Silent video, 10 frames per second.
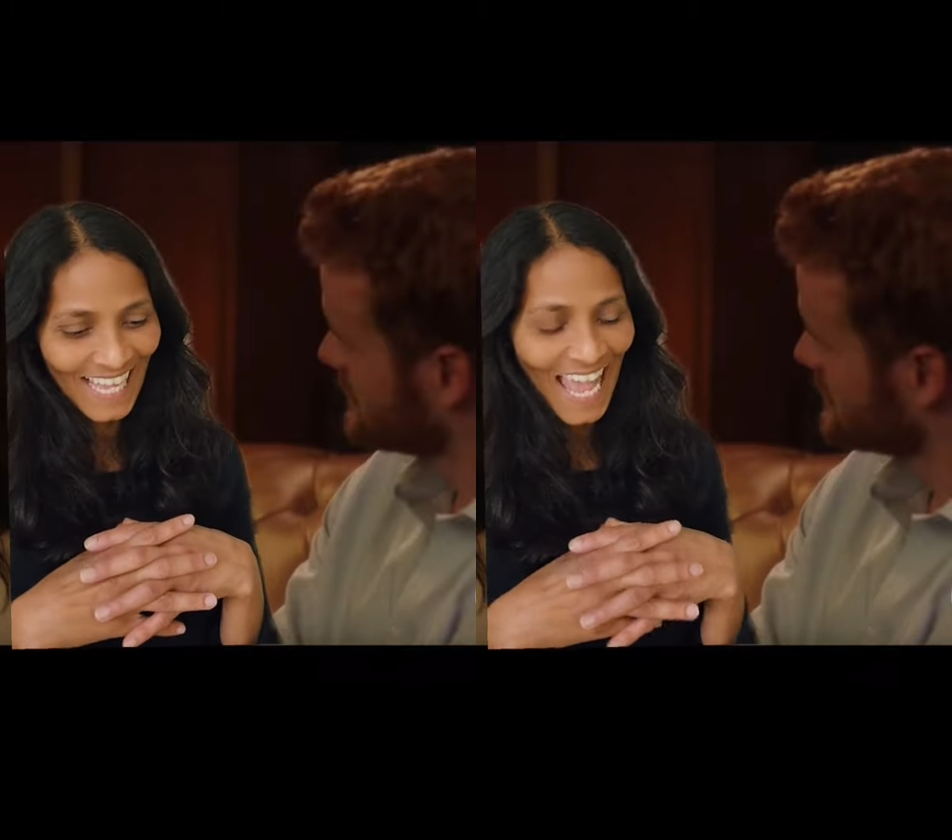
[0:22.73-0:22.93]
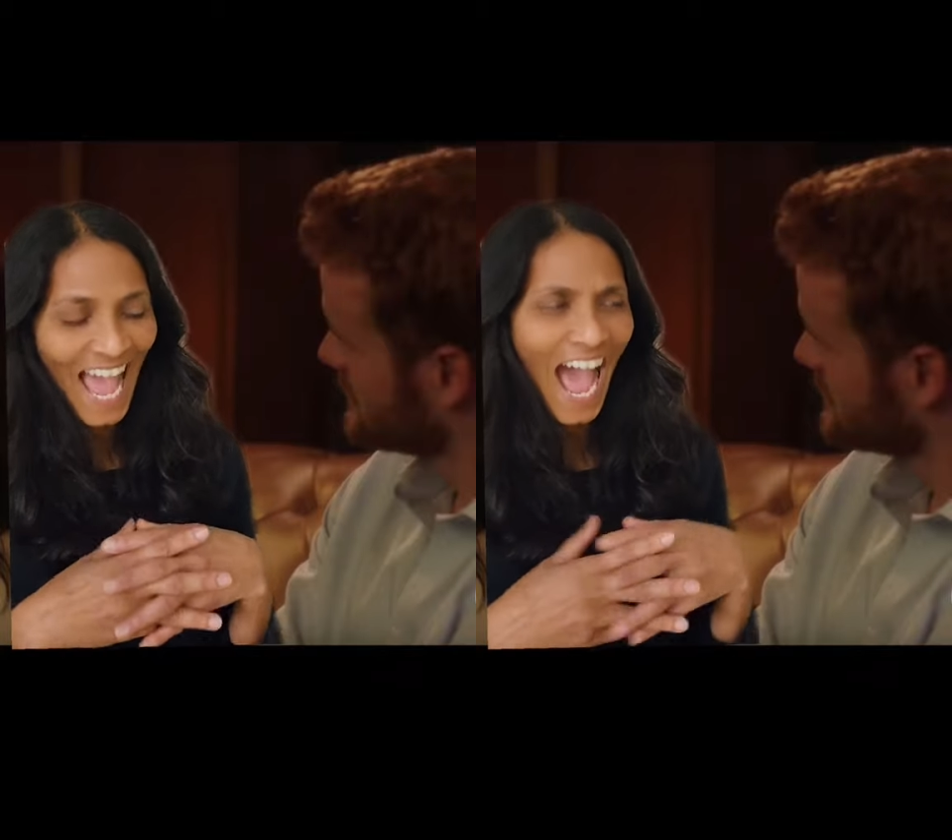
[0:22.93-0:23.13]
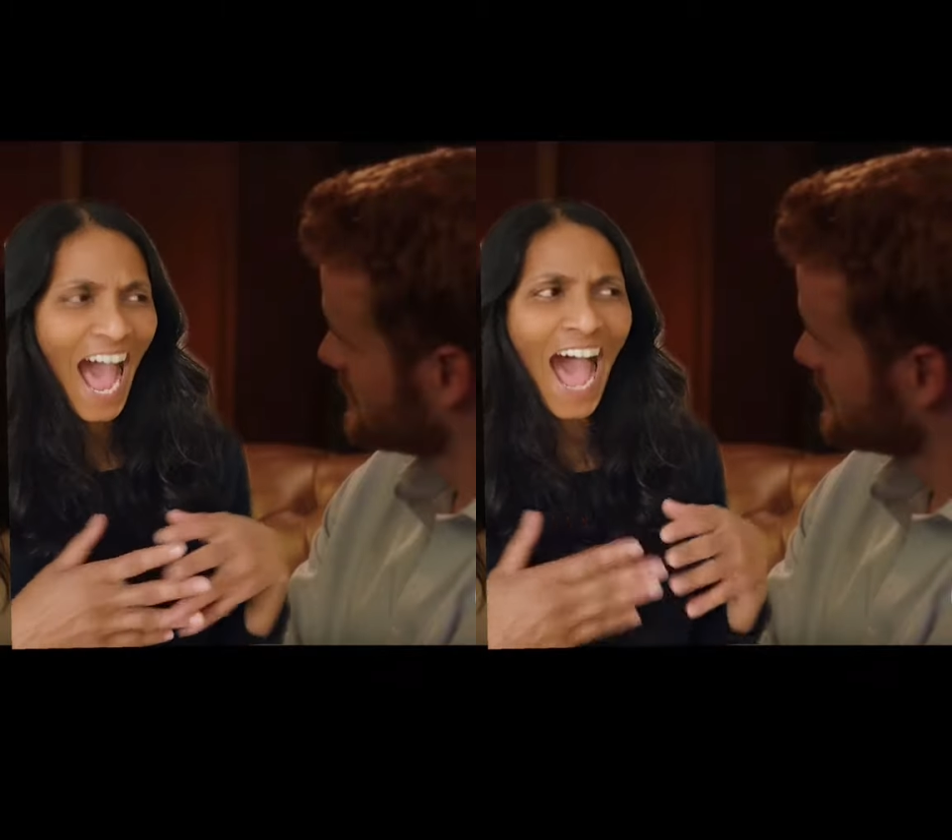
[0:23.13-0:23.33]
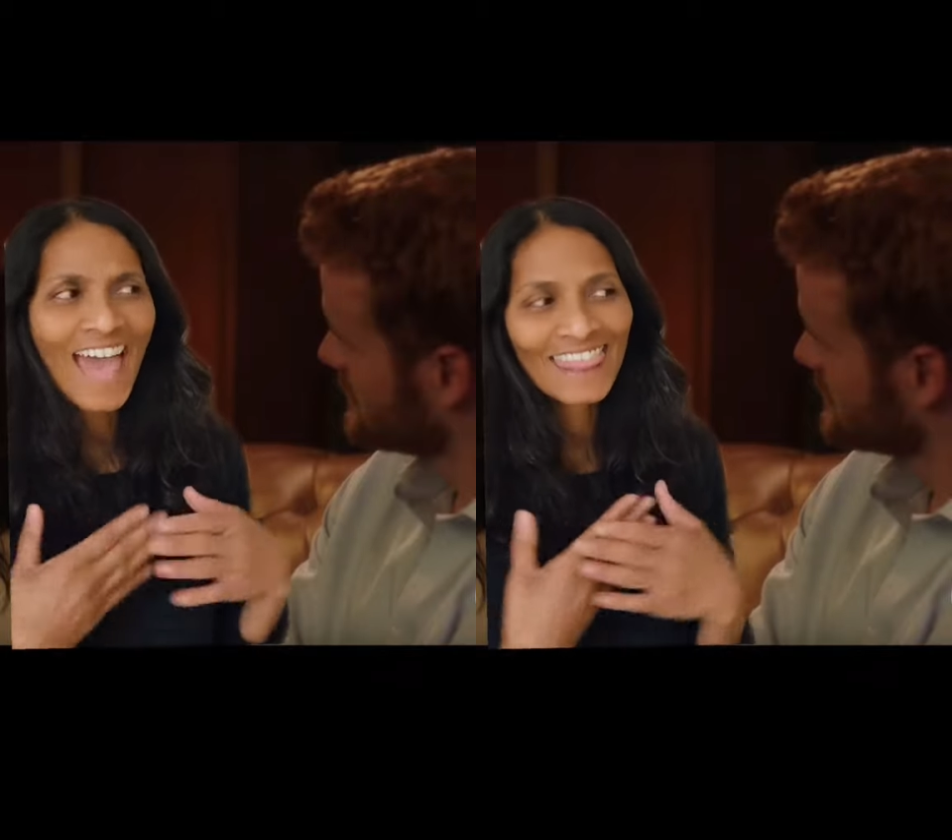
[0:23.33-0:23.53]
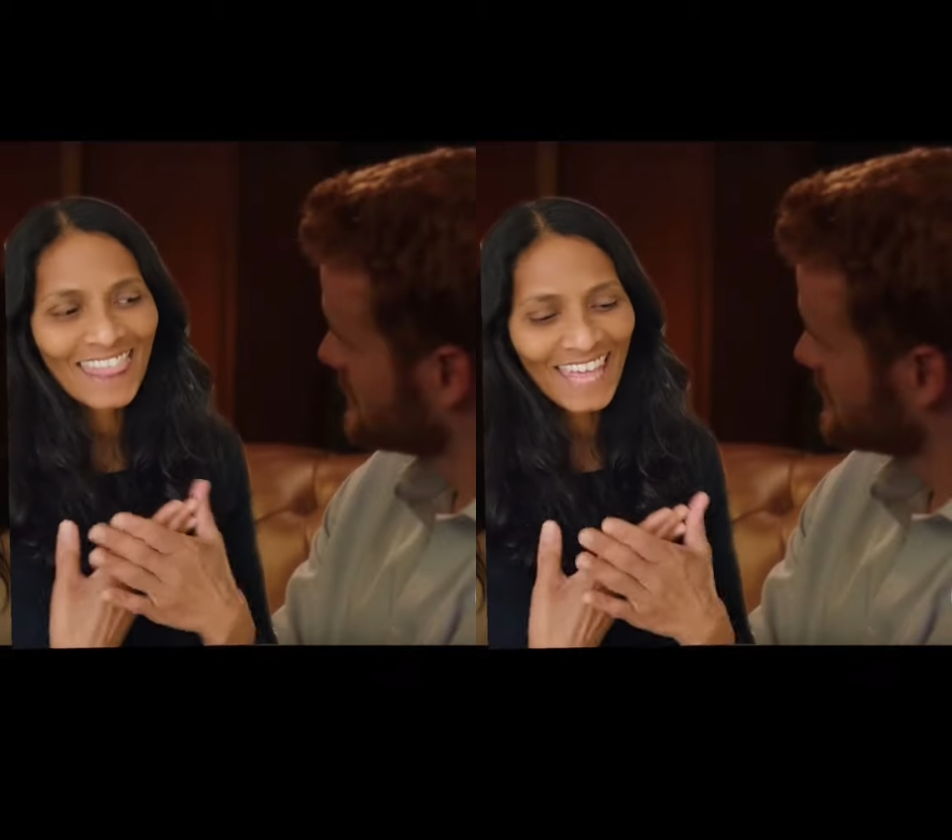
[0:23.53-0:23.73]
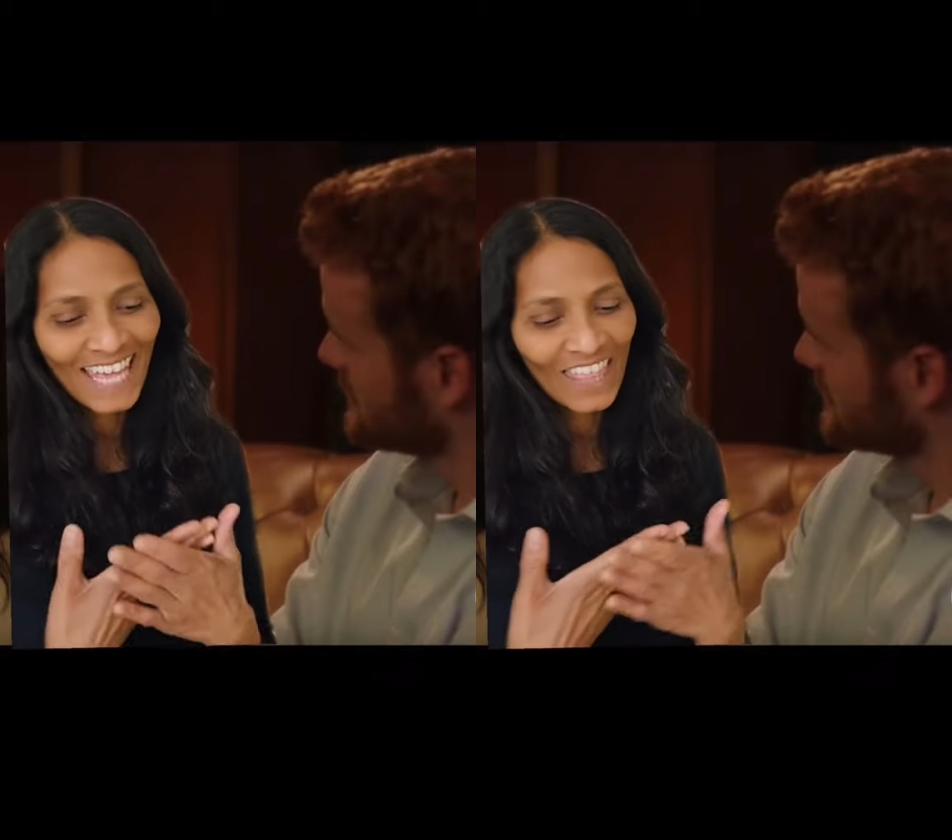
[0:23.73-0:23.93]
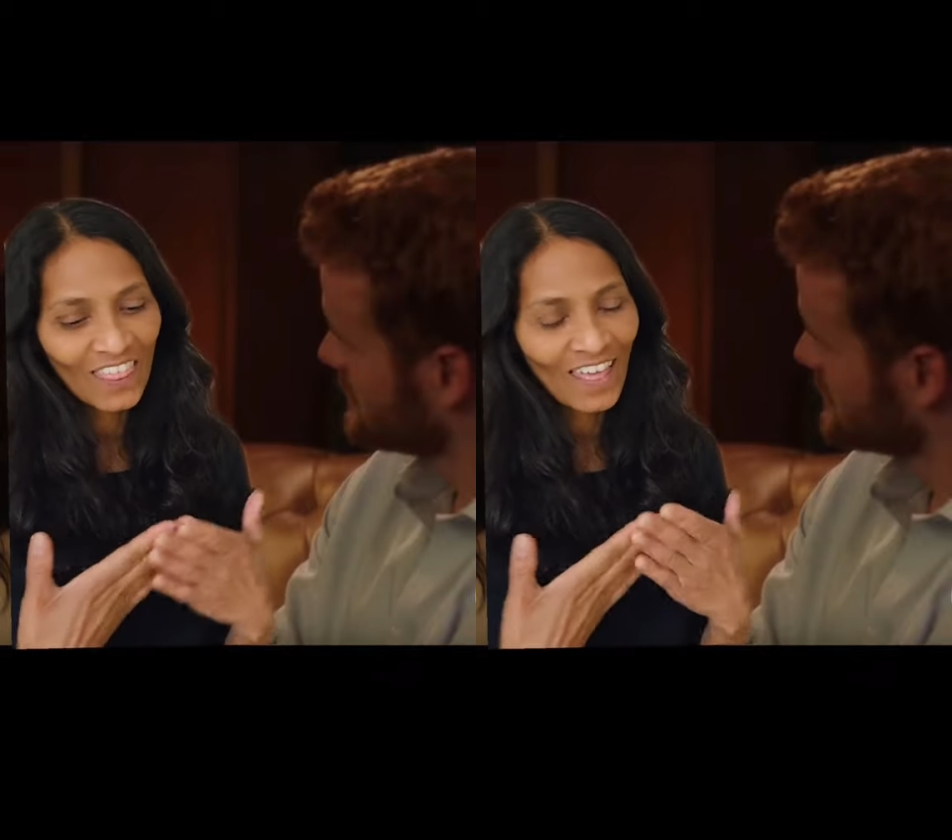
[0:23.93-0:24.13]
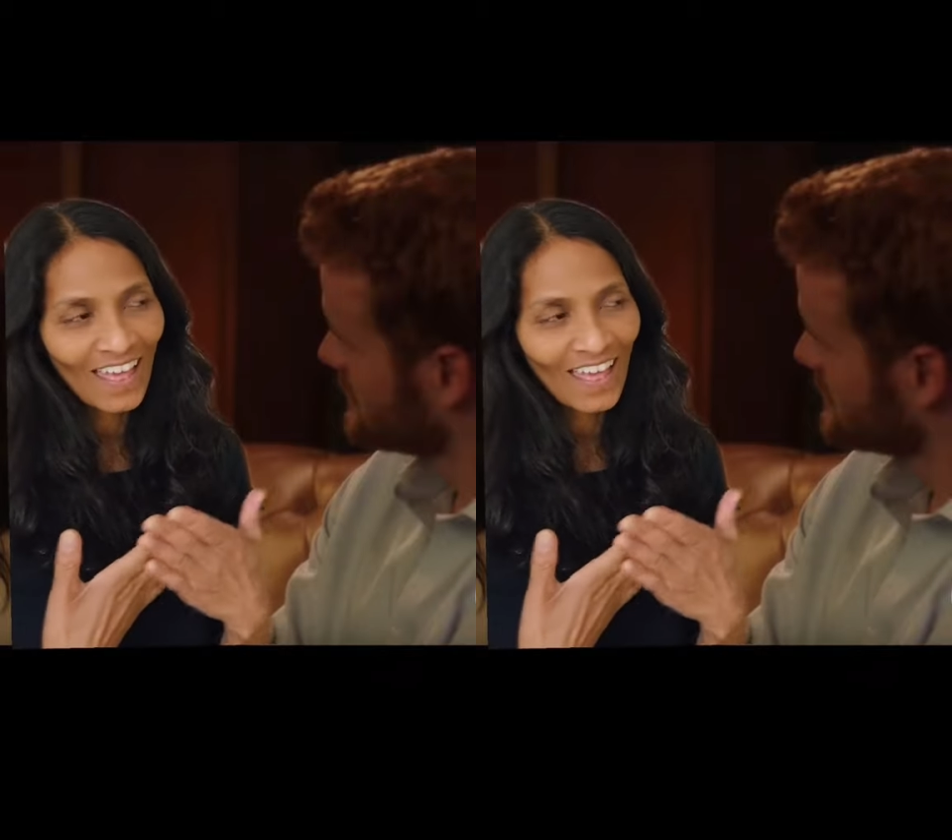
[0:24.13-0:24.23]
from our texting returned.